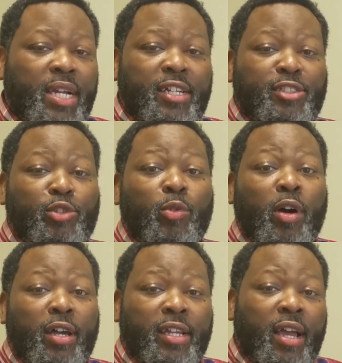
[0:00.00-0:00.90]

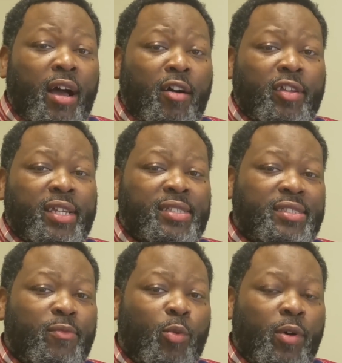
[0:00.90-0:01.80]
because you are the
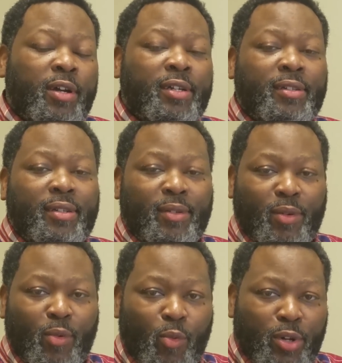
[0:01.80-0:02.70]
audience of
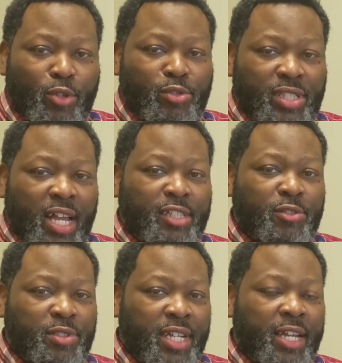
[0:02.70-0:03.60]
one when you
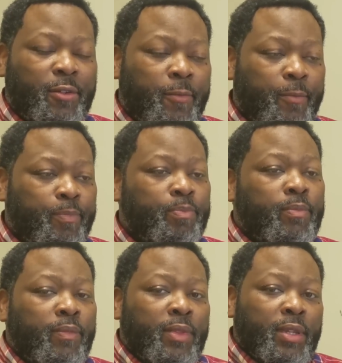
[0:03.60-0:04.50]
start your channel.
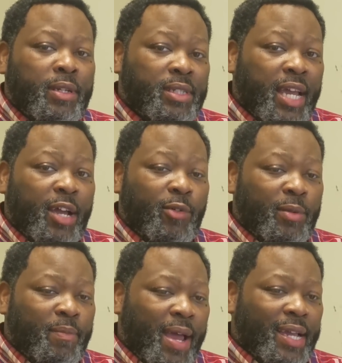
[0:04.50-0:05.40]

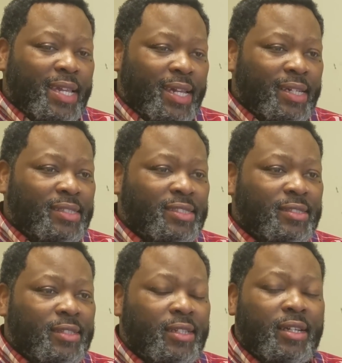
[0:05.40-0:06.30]
Now, in my
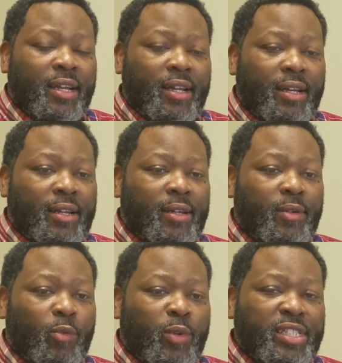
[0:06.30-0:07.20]
case,
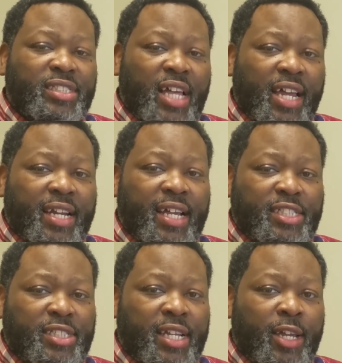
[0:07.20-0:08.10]
we started
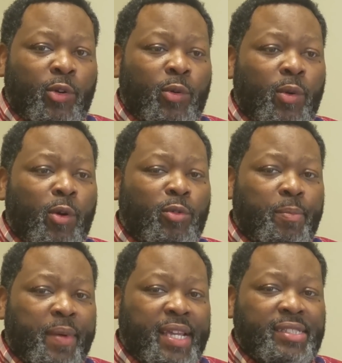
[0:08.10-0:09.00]
our channel
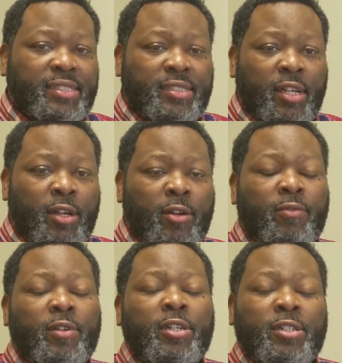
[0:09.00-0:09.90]
on the basis
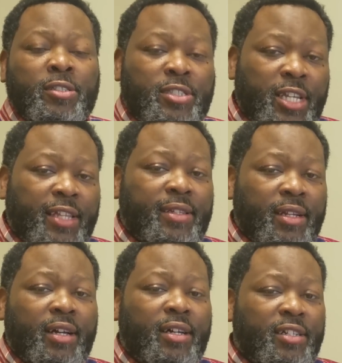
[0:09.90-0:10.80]
of
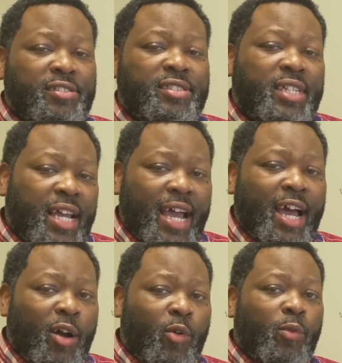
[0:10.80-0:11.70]
telling others
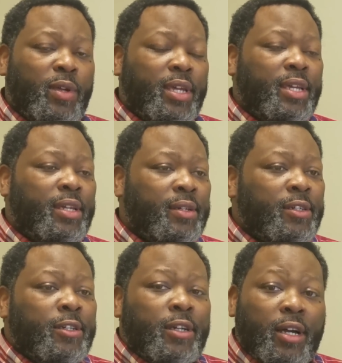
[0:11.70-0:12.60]
how we,
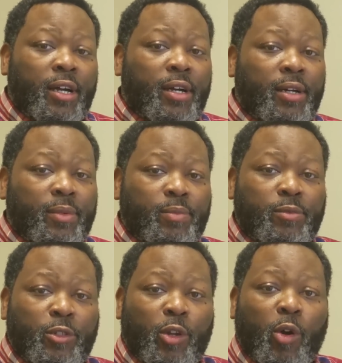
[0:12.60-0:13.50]

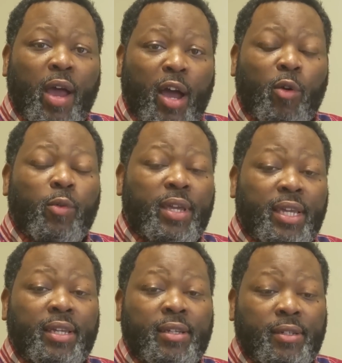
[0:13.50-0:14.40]
how
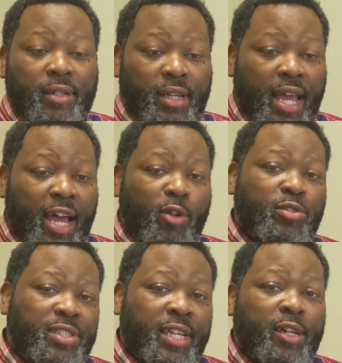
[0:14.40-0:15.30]
we
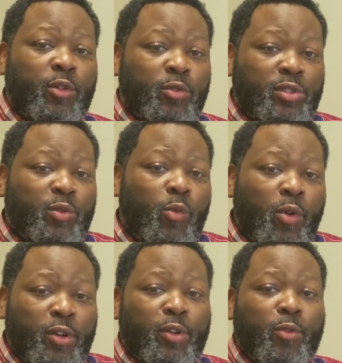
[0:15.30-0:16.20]
ourselves
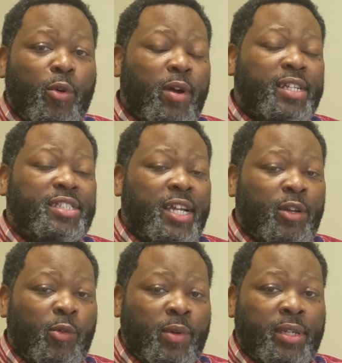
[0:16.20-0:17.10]
wanted to grow our
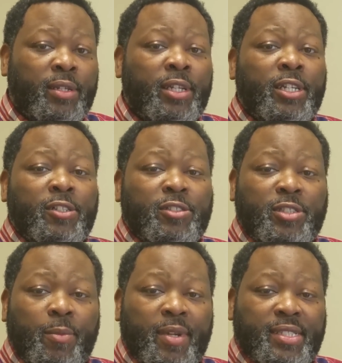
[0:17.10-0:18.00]
channel and
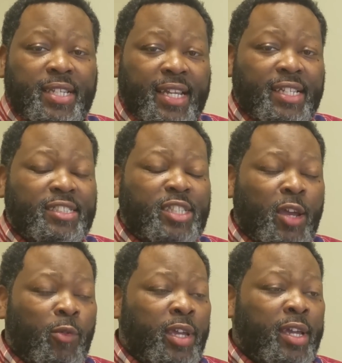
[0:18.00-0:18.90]
some of the techniques
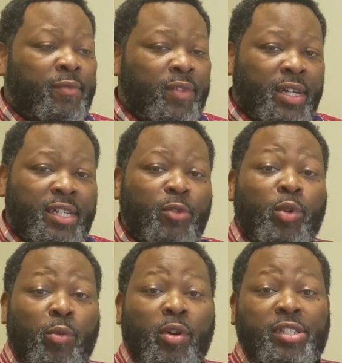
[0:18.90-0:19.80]
that we have done. And
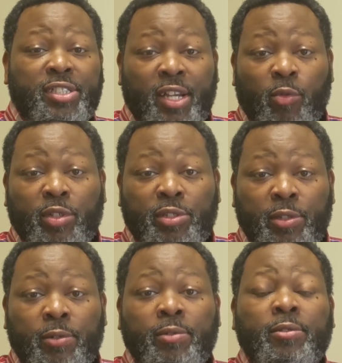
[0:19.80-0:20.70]
we want to share with
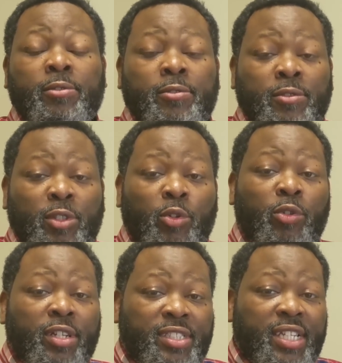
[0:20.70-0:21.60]
you so you
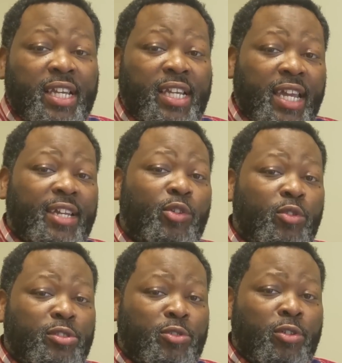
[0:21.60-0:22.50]
can say, hey, you
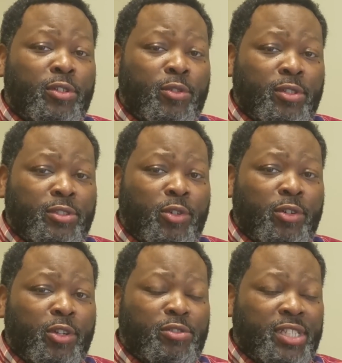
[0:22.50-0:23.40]
could join
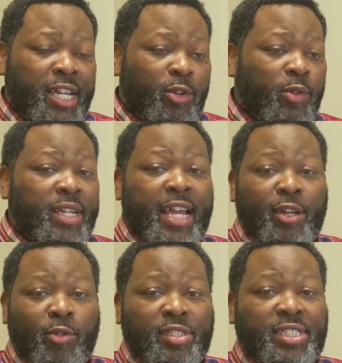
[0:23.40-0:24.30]
your channel. And I know
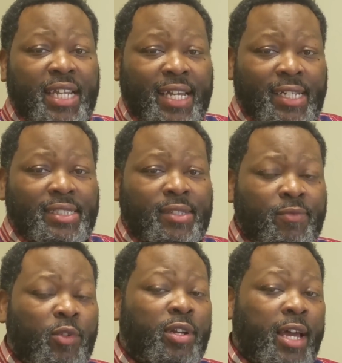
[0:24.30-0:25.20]
it's challenging for a
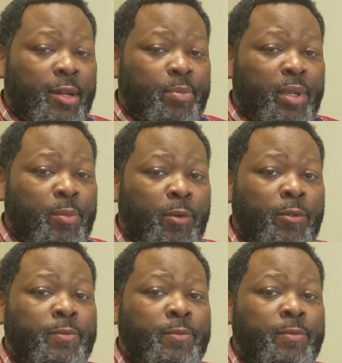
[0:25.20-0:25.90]
lot of people